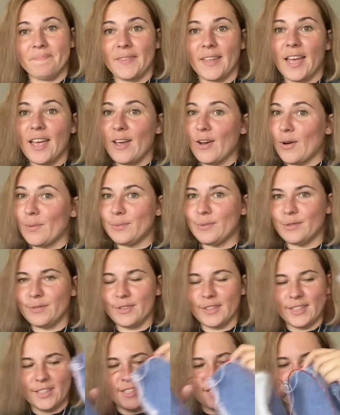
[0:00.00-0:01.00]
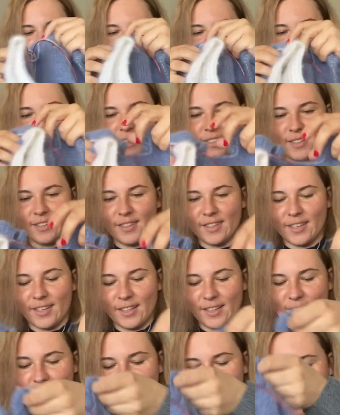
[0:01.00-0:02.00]
I hope to finish this
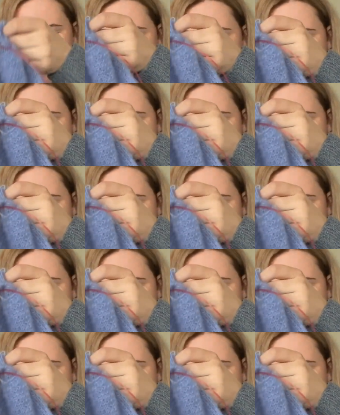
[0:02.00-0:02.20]
until next